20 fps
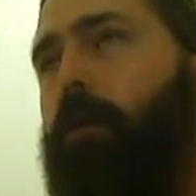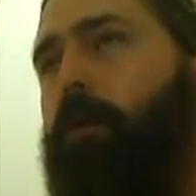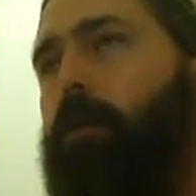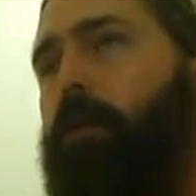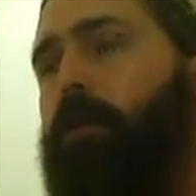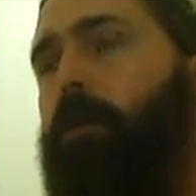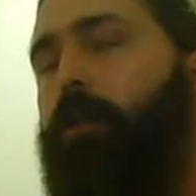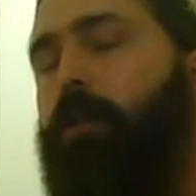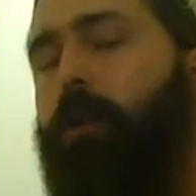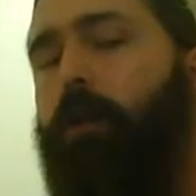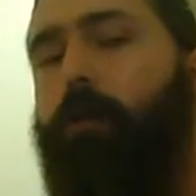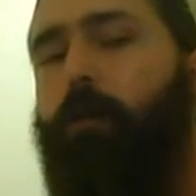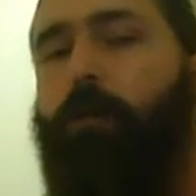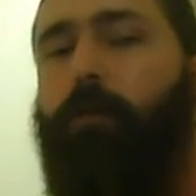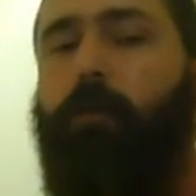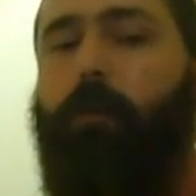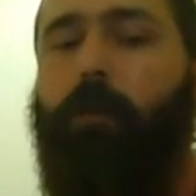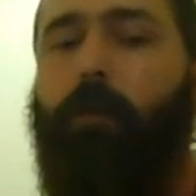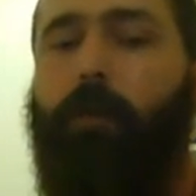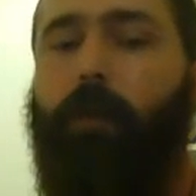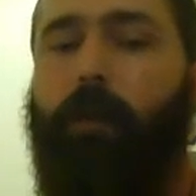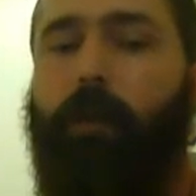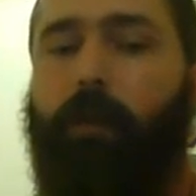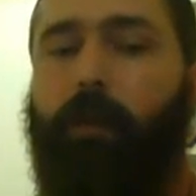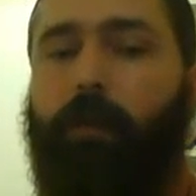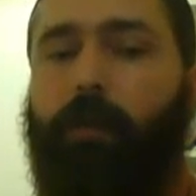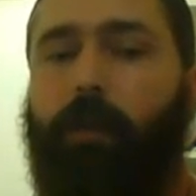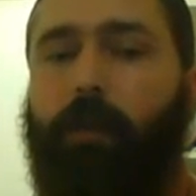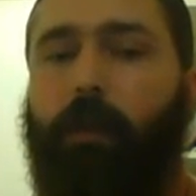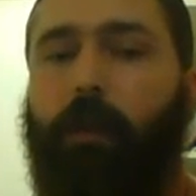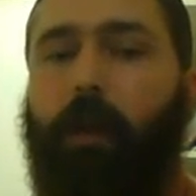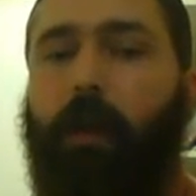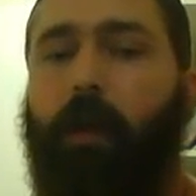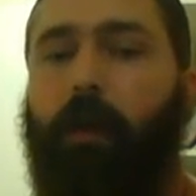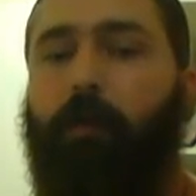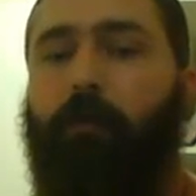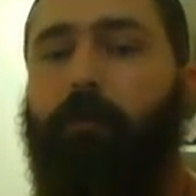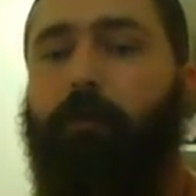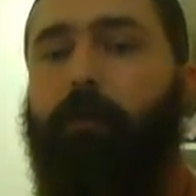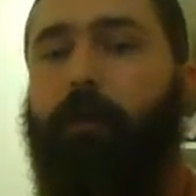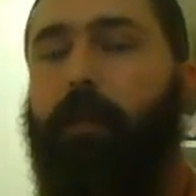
to show the world that there's a lot of